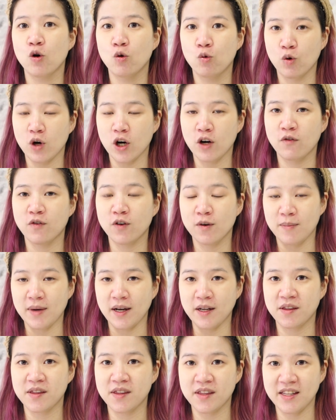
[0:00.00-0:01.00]
work for
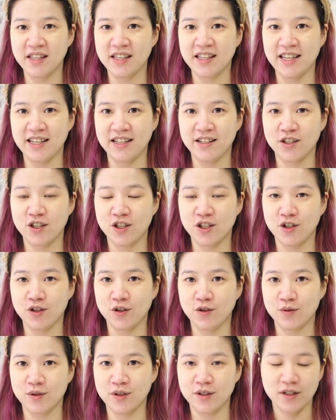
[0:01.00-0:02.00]
my skin
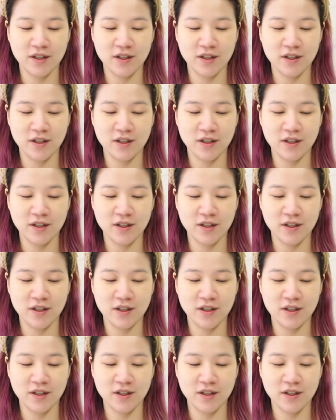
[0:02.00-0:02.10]
tone.